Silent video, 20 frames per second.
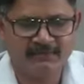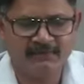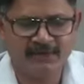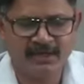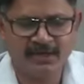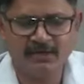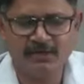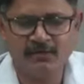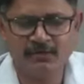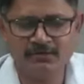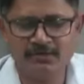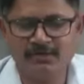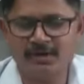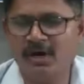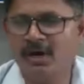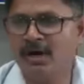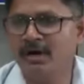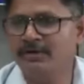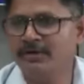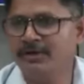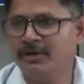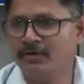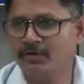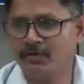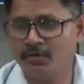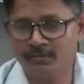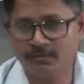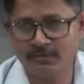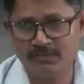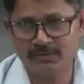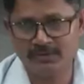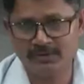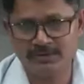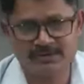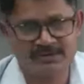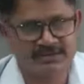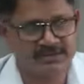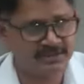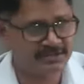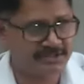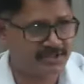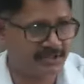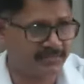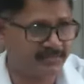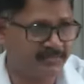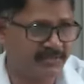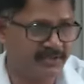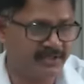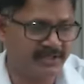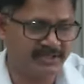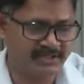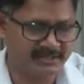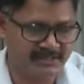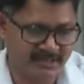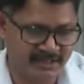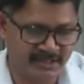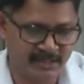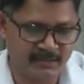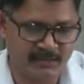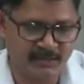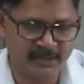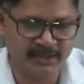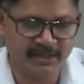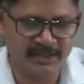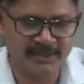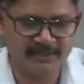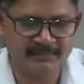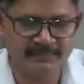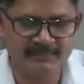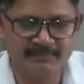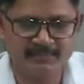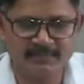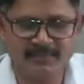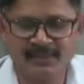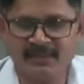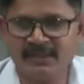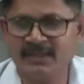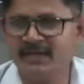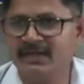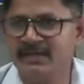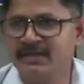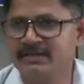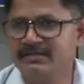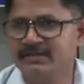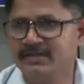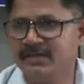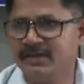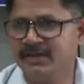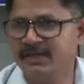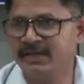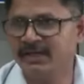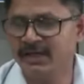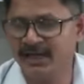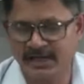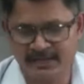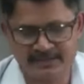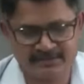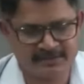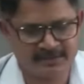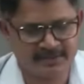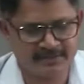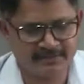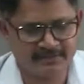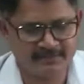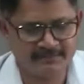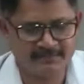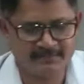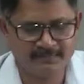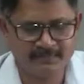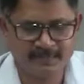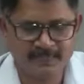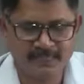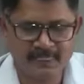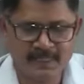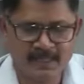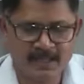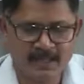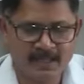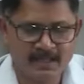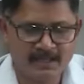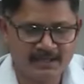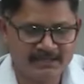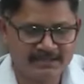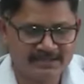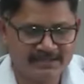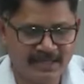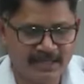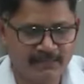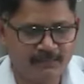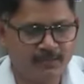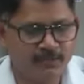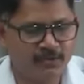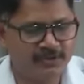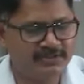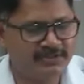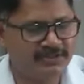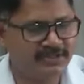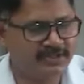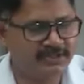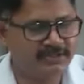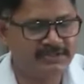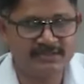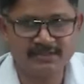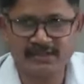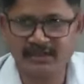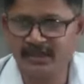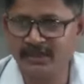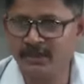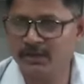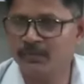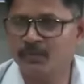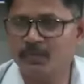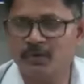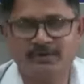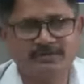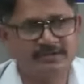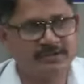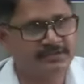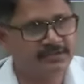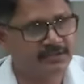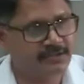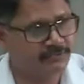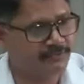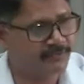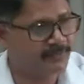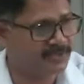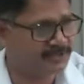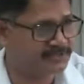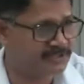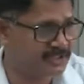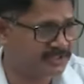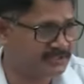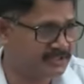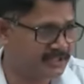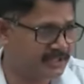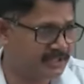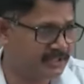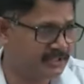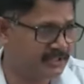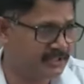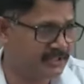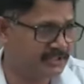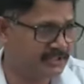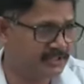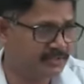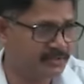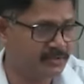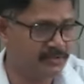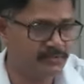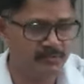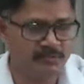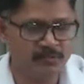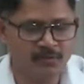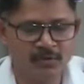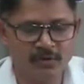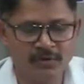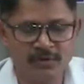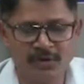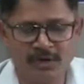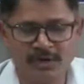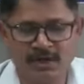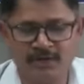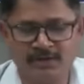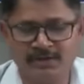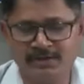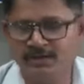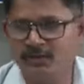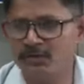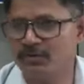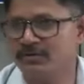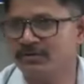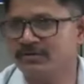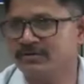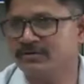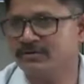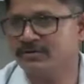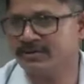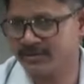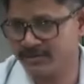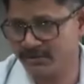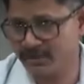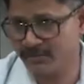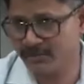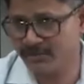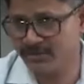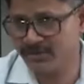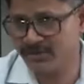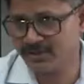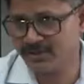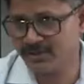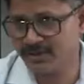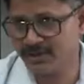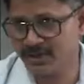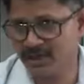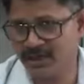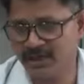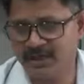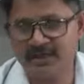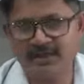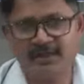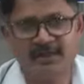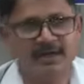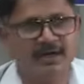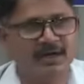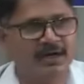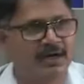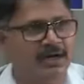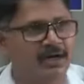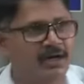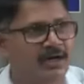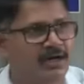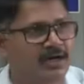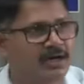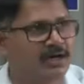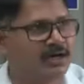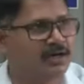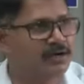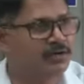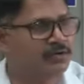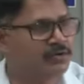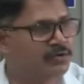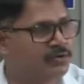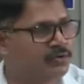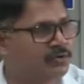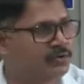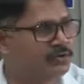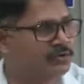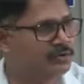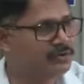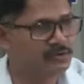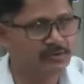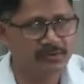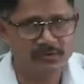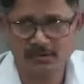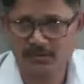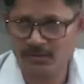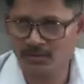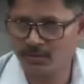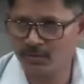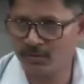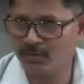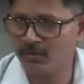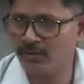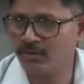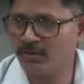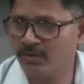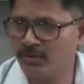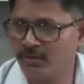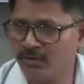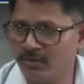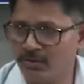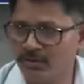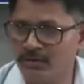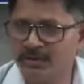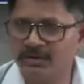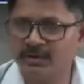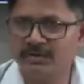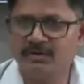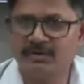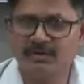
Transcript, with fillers: a very good anti-drone system is deployed that is in action state policies in the process of purchasing more anti-drone systems and rogue, rogue drone